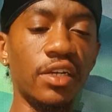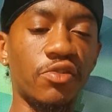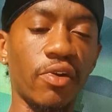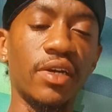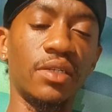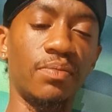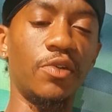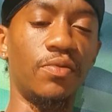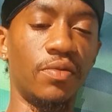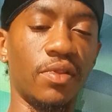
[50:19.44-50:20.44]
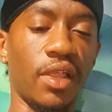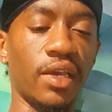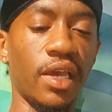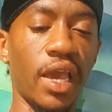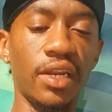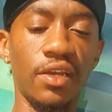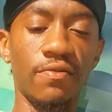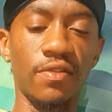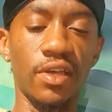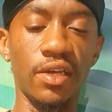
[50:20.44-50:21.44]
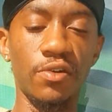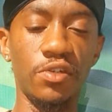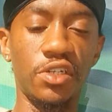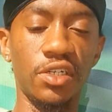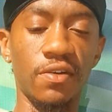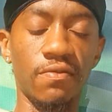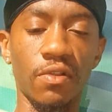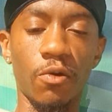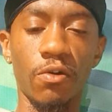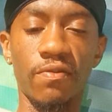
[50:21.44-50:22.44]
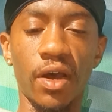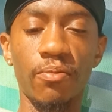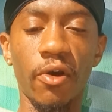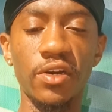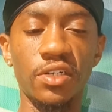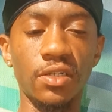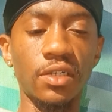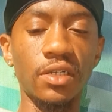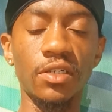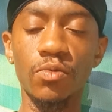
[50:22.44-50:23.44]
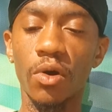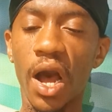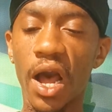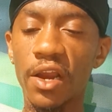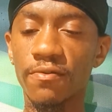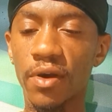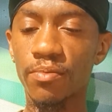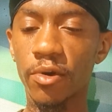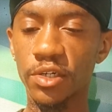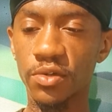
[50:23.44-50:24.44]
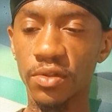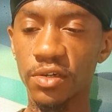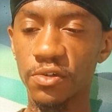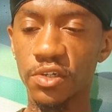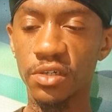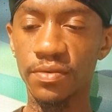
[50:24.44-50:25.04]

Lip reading: transmute like any of the energy of lower vibrations into a higher vibrational energy.